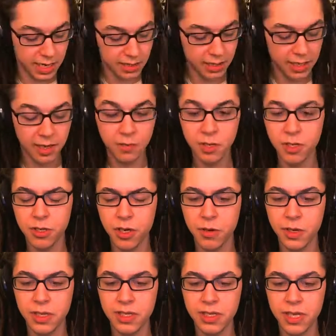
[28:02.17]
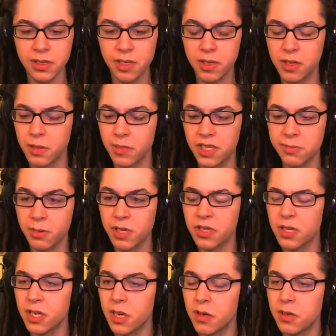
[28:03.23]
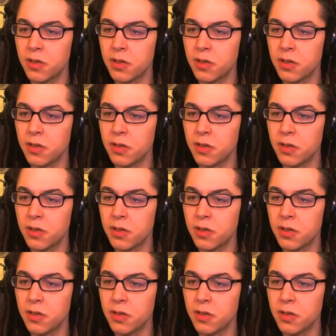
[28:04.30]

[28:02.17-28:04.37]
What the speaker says: that I've been showing? Is that the best place to go?